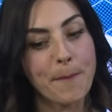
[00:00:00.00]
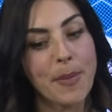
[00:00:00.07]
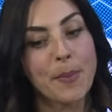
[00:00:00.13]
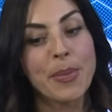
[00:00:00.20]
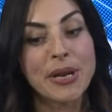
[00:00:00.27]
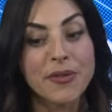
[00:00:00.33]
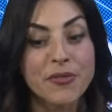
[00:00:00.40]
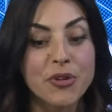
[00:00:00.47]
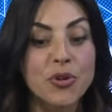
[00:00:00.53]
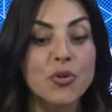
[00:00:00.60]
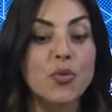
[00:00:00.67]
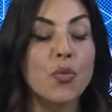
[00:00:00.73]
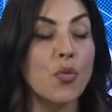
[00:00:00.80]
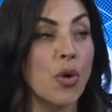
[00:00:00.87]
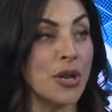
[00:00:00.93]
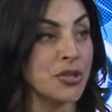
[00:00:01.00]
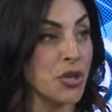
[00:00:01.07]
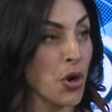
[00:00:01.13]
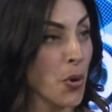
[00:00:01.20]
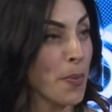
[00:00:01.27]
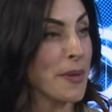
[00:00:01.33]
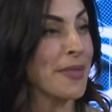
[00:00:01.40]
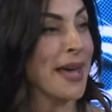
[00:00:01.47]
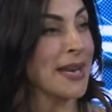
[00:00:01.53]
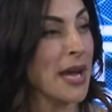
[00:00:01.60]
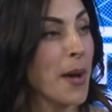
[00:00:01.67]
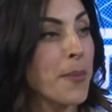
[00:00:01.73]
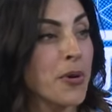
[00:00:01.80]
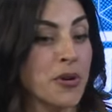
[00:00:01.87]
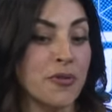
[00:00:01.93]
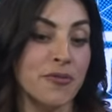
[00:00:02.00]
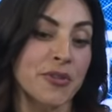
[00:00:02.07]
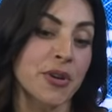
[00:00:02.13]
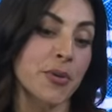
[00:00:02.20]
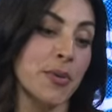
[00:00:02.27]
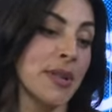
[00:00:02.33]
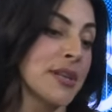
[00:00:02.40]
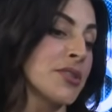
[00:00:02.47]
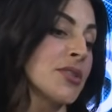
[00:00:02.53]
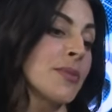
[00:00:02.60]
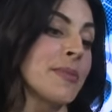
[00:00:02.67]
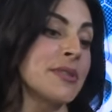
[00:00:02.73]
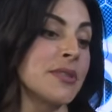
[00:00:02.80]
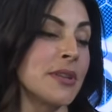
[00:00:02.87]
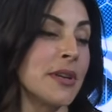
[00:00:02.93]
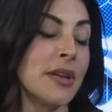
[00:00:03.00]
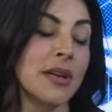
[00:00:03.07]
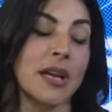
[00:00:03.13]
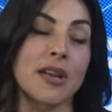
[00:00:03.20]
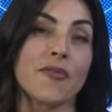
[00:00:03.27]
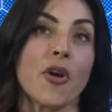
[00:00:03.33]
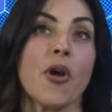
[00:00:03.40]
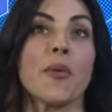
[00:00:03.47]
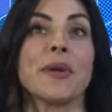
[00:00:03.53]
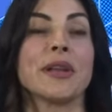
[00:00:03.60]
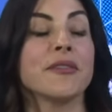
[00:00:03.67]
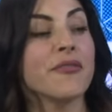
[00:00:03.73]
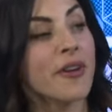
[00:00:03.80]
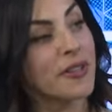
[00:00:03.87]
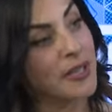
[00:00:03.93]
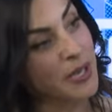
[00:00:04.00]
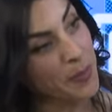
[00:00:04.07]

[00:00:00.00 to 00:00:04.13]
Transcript: But if you want to open that up, or you feel your relationship is kind of already falling